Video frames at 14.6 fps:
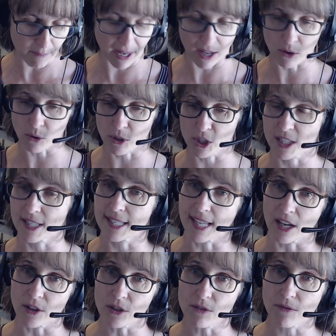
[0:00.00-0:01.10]
male origin
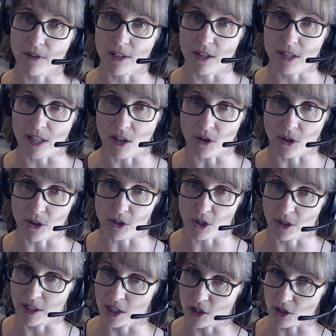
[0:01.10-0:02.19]
cells for their cell
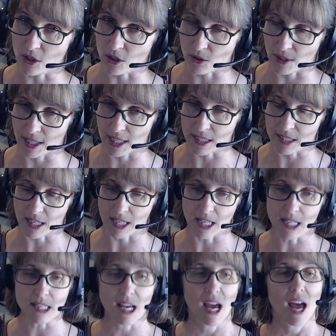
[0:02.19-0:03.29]
culture initial screening
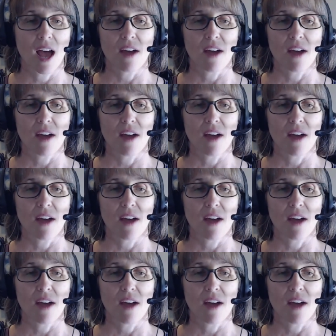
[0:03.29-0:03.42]
studies.